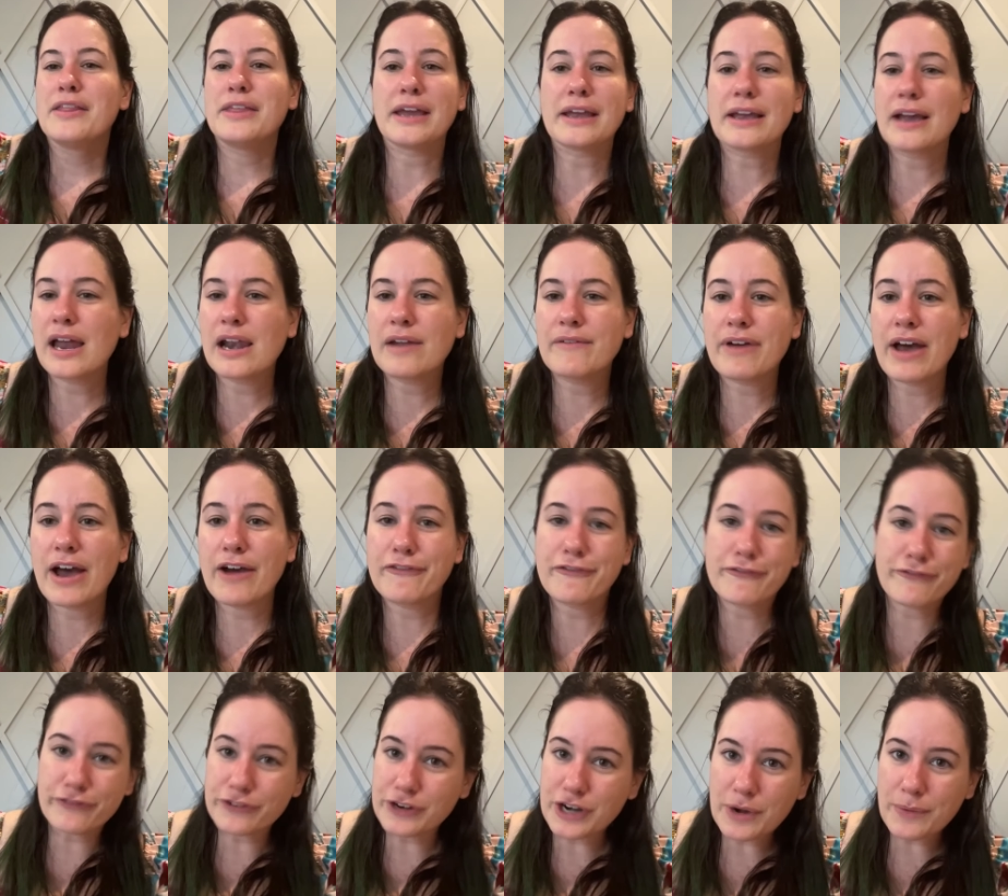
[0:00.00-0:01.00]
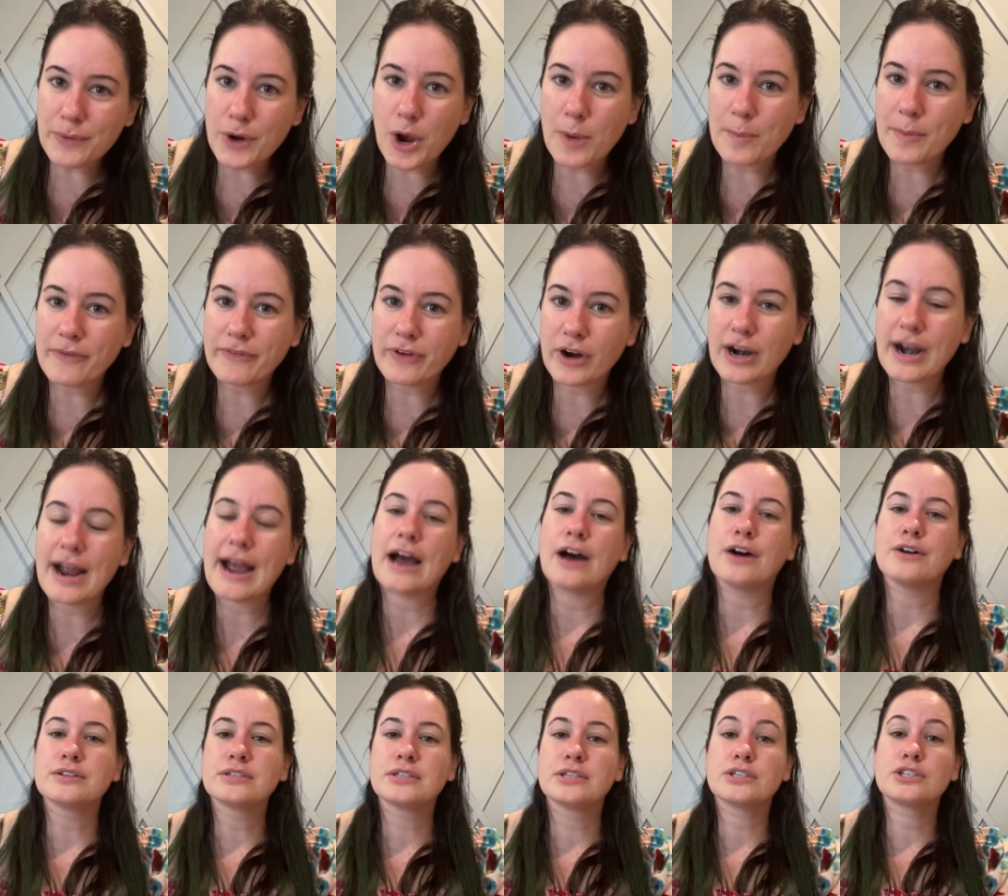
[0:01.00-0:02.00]
They kind of have free roam of our
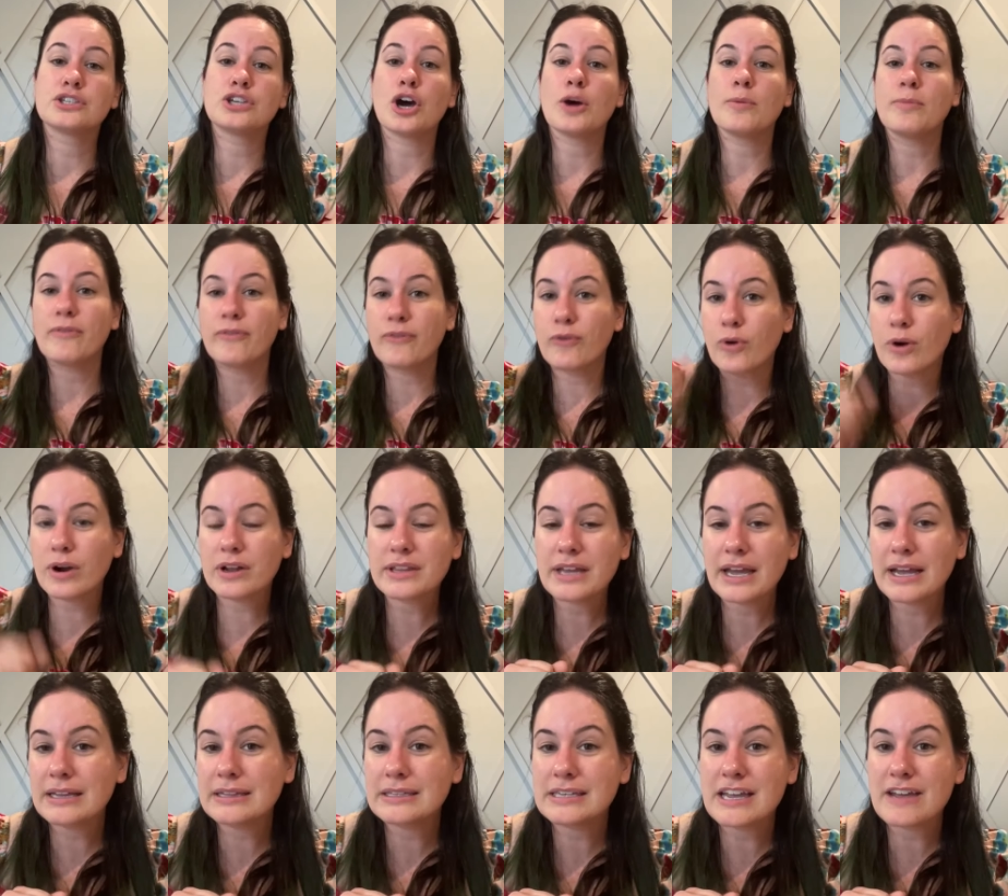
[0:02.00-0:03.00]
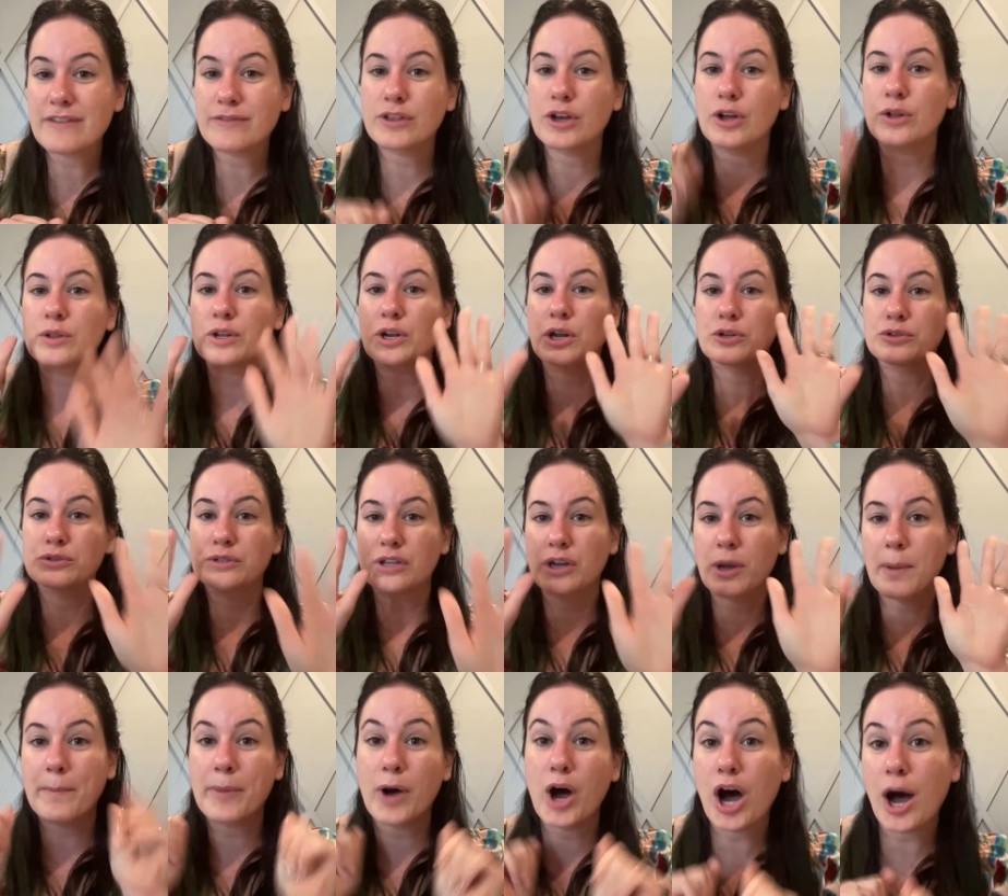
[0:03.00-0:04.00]
house. So before they leave the little, those
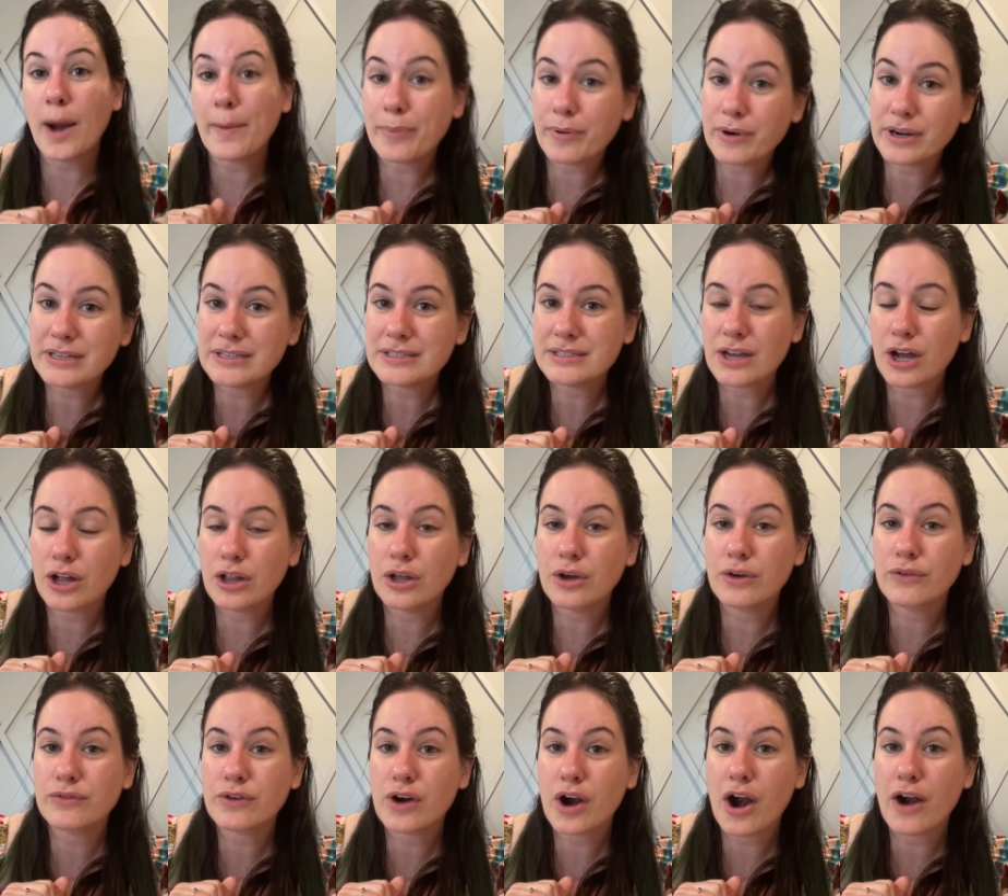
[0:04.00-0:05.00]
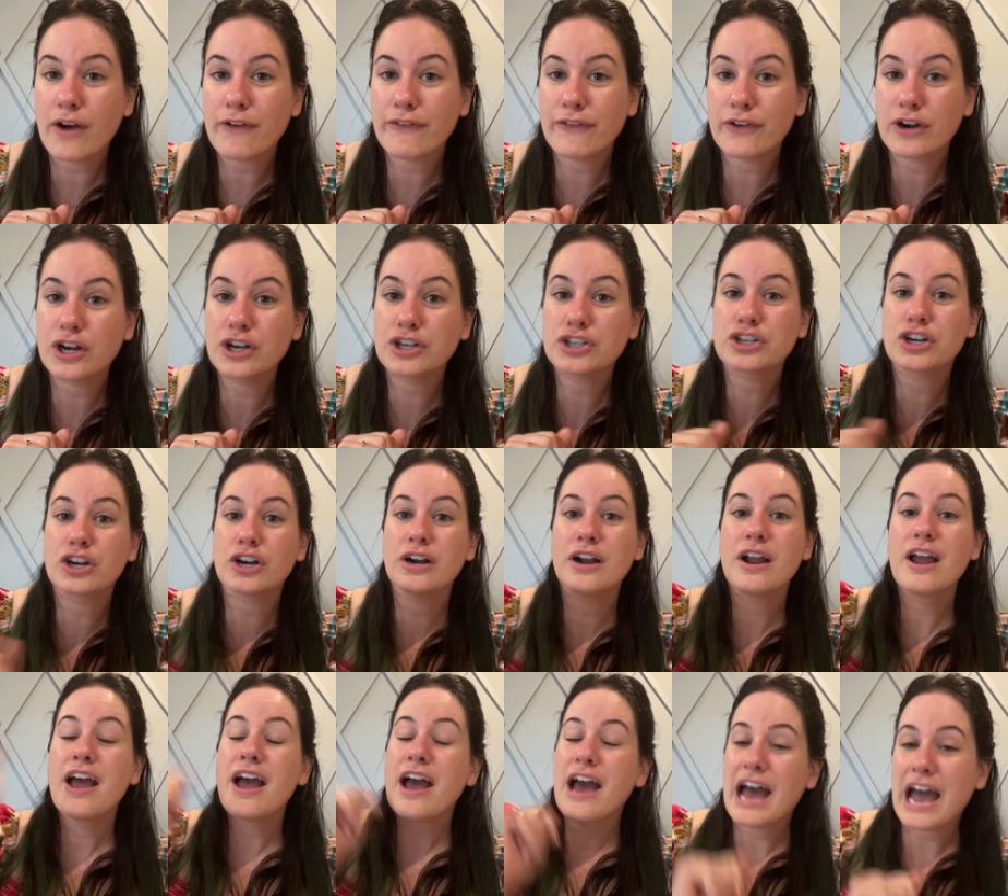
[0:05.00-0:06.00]
little paw prints all over our furniture,
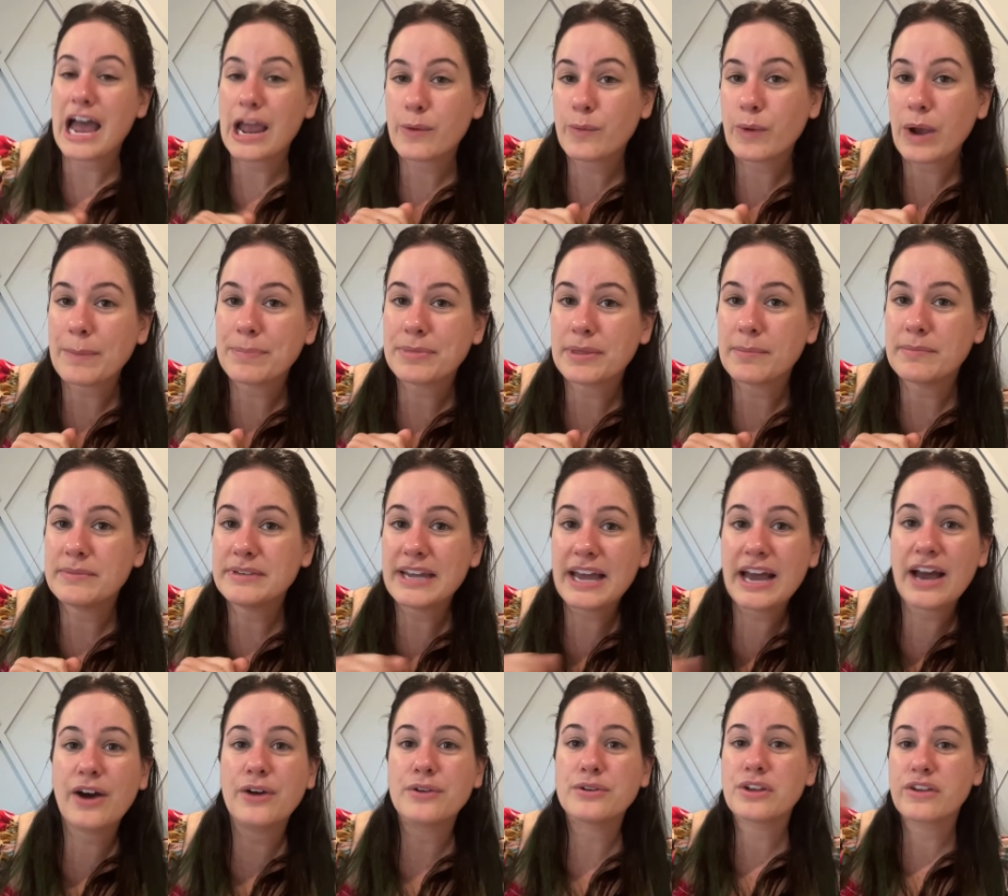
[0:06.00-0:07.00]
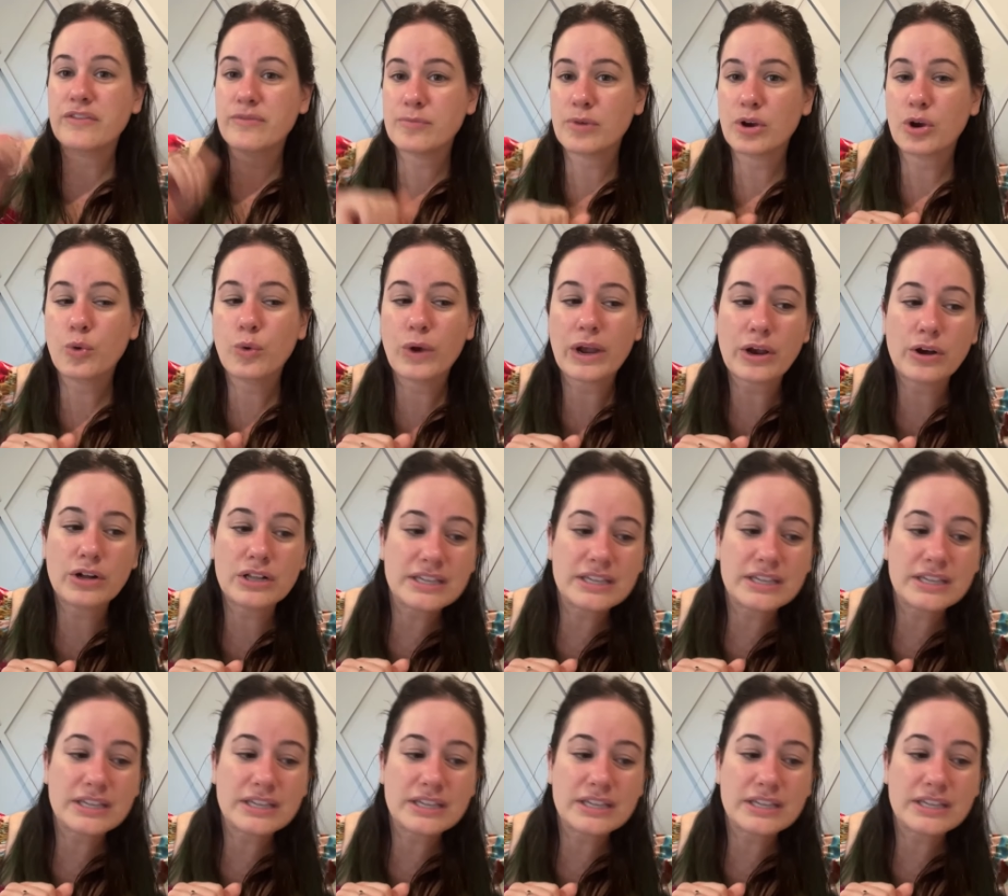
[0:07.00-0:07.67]
I wipe them down, give them a quick